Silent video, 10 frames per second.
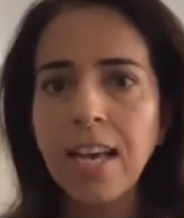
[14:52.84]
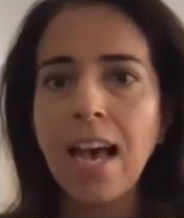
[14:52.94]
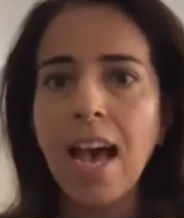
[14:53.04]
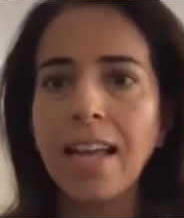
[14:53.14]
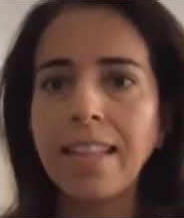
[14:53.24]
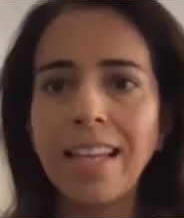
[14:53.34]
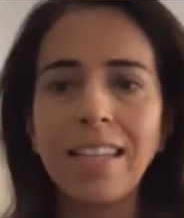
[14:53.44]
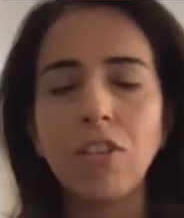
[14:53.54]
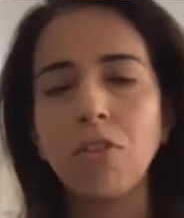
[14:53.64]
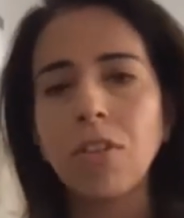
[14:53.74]
And
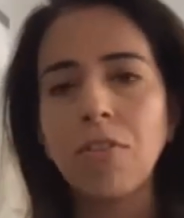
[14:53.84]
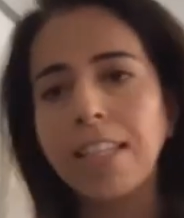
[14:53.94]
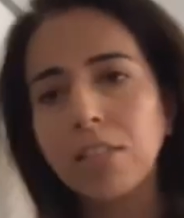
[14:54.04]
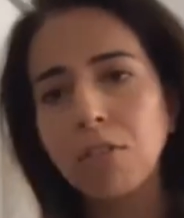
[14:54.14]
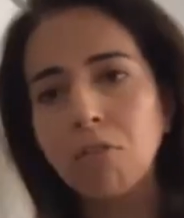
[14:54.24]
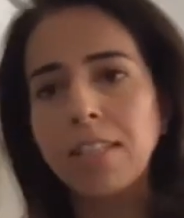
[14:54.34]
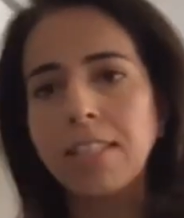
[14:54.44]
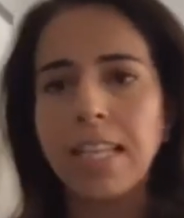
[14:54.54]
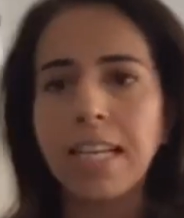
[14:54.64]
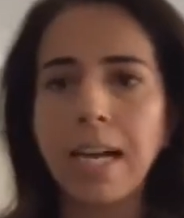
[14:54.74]
then, the rights holder
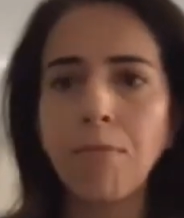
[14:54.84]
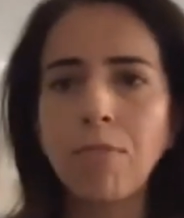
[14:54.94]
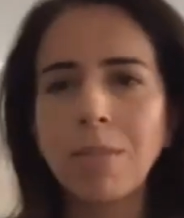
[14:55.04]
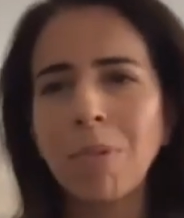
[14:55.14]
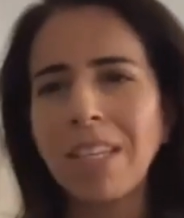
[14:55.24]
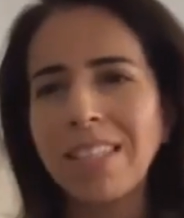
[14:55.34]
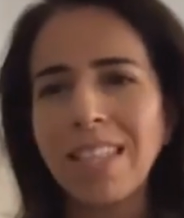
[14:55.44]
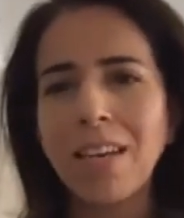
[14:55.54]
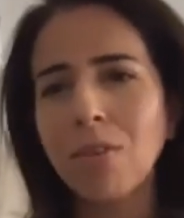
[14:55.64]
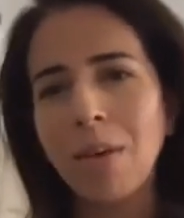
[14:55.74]
sitting comfortably and
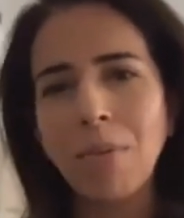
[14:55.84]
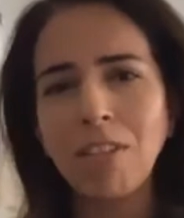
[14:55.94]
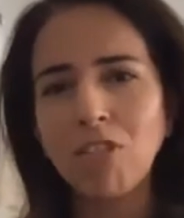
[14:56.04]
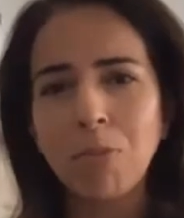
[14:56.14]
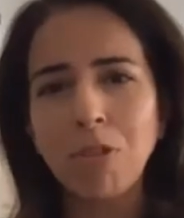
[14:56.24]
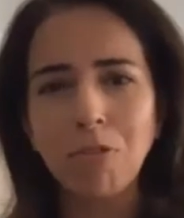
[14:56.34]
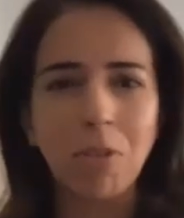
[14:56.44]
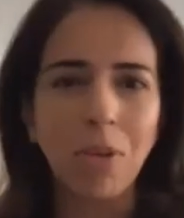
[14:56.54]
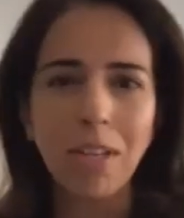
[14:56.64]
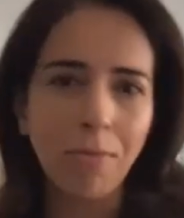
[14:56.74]
saying, okay, we'll just produce
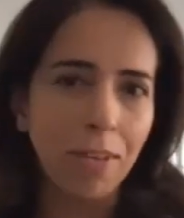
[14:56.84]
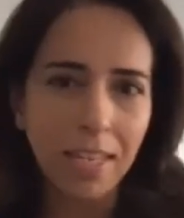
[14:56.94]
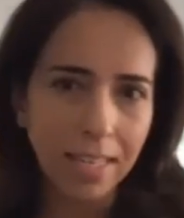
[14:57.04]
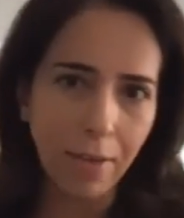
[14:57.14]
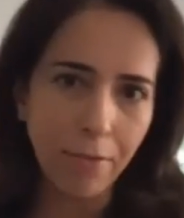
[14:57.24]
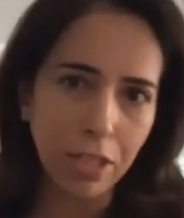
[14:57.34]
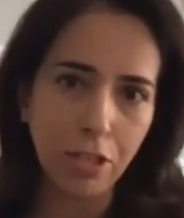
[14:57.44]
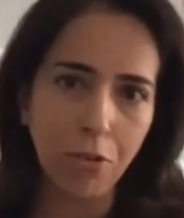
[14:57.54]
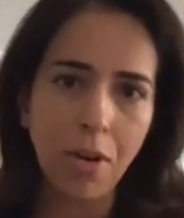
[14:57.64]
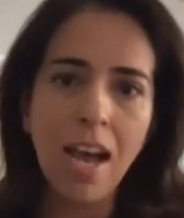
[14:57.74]
a world feed and give it to
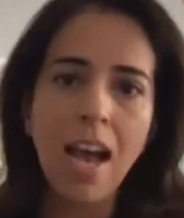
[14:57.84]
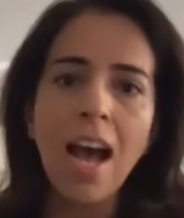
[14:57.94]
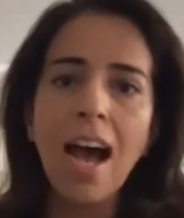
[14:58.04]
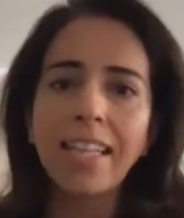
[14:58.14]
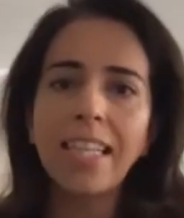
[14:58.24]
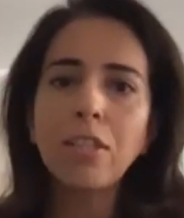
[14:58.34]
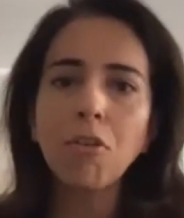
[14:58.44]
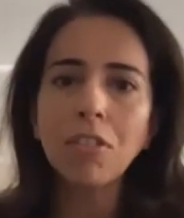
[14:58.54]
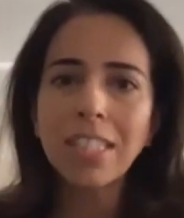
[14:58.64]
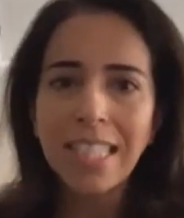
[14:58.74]
you. I think
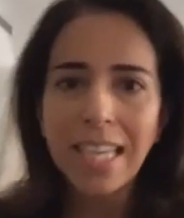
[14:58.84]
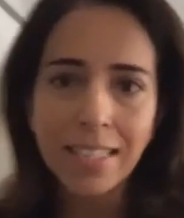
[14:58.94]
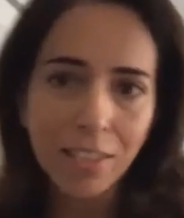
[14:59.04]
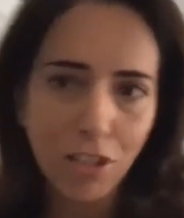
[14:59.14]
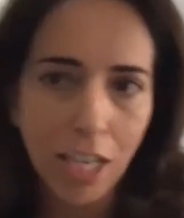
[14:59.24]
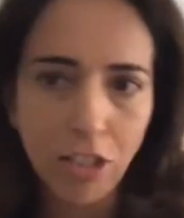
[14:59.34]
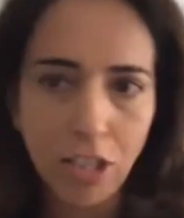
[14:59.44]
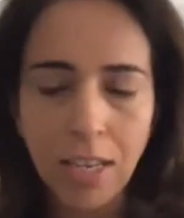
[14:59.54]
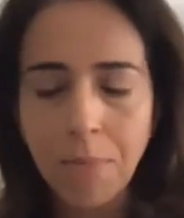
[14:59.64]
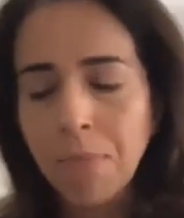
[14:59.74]
those days are
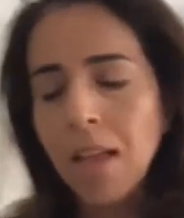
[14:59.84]
changing.